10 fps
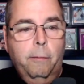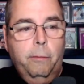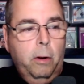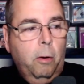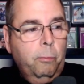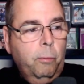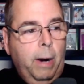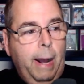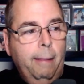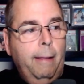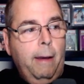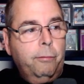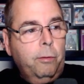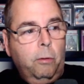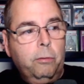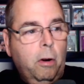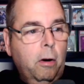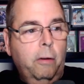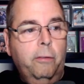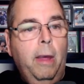you know, when I left, those
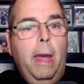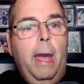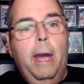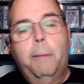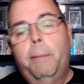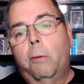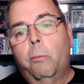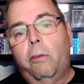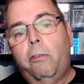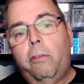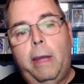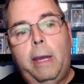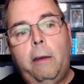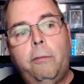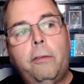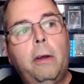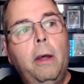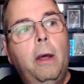cards had been received,